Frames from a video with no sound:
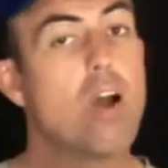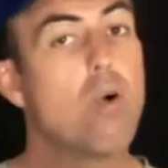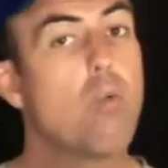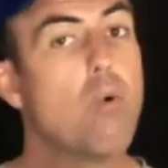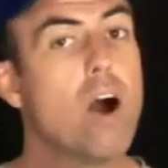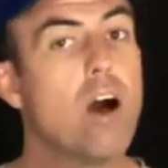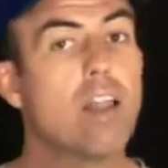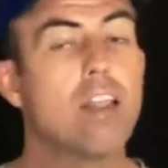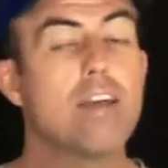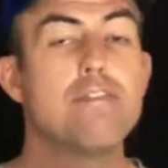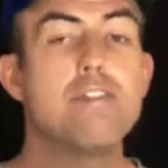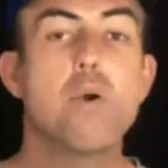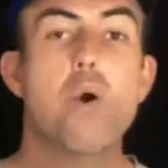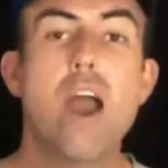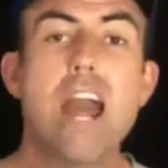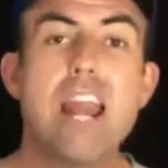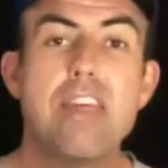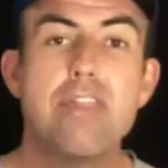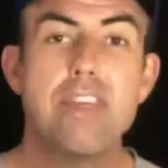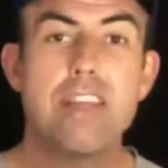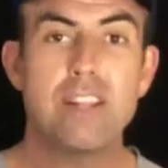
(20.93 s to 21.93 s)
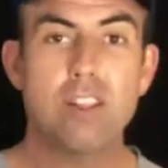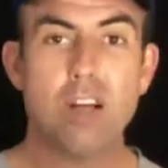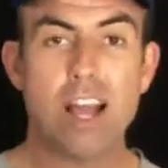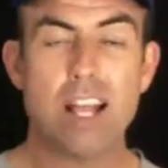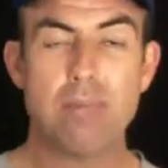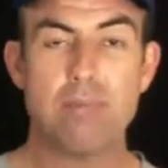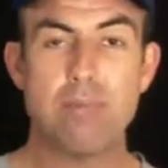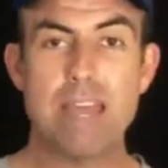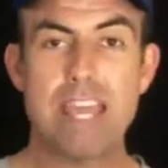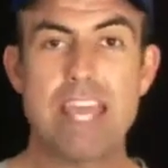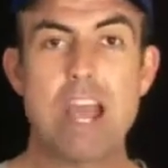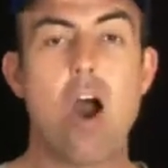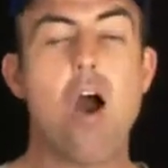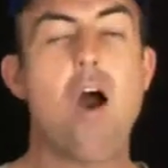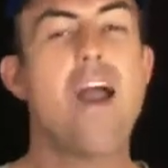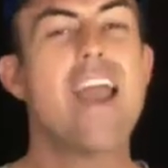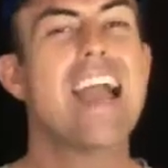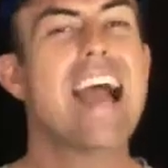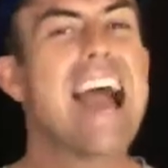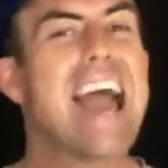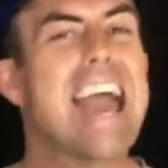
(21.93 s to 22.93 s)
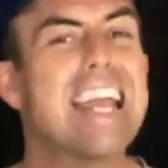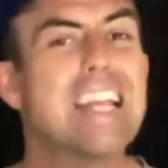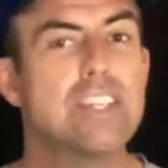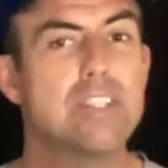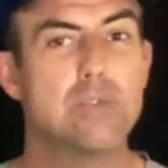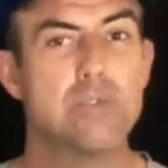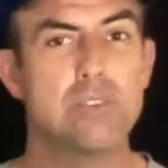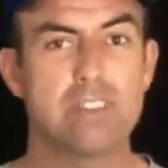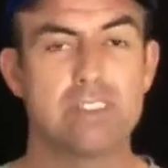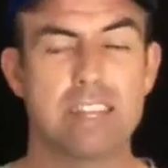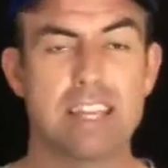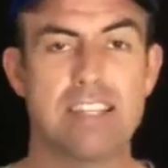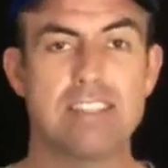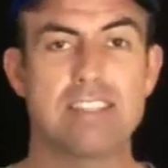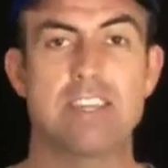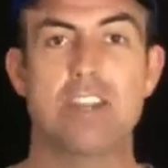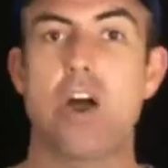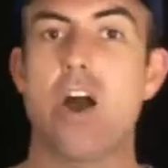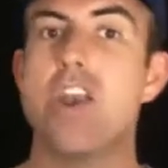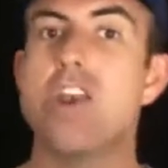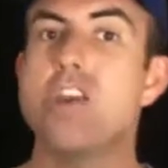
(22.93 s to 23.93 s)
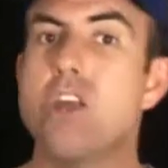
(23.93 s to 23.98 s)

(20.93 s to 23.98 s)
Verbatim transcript: Well, if you're anything like me, I hate doing things that I